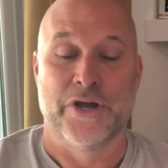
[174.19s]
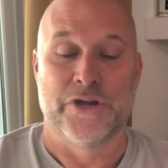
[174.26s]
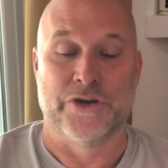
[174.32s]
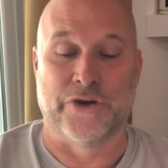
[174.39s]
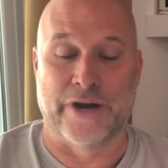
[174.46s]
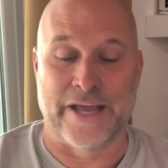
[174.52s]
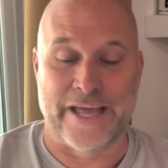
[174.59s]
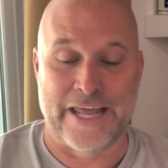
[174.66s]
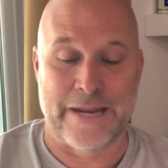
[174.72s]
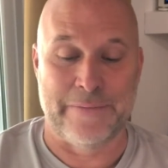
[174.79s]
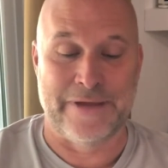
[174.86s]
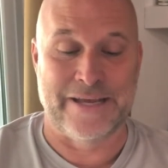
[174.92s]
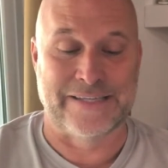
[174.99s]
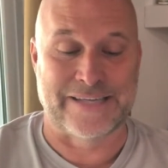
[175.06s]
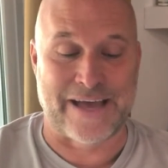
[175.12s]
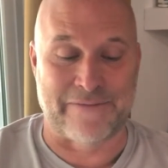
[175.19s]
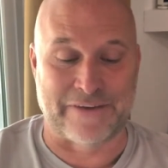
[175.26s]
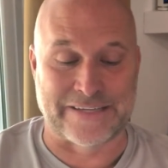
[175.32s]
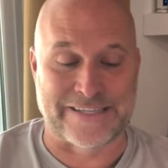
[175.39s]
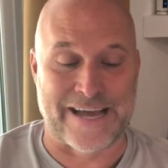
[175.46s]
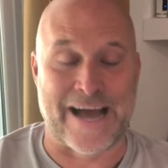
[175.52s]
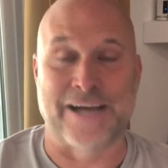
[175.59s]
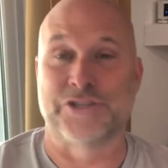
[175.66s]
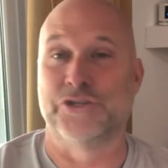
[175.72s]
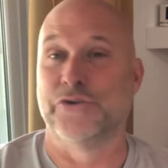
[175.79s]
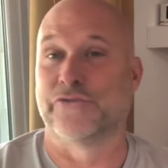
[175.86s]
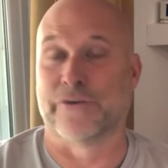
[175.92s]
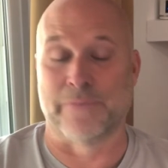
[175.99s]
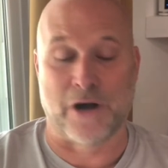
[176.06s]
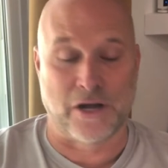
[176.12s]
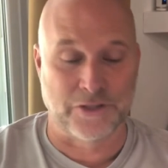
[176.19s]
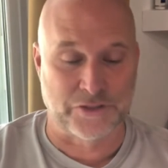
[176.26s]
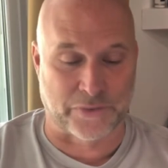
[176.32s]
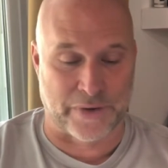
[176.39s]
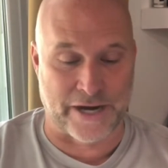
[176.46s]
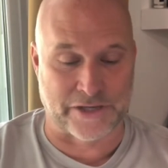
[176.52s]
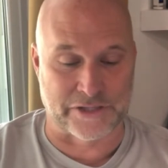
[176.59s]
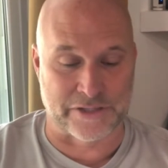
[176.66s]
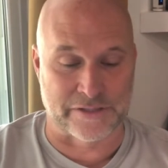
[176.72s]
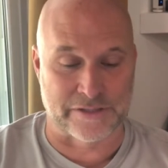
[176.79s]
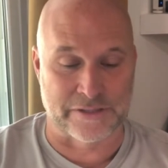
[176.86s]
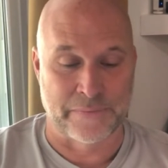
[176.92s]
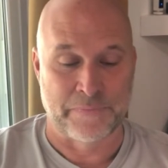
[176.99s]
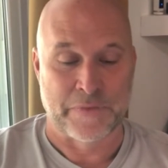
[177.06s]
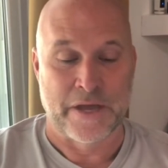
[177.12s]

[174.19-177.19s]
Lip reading: Your enemies have attacked you from all directions,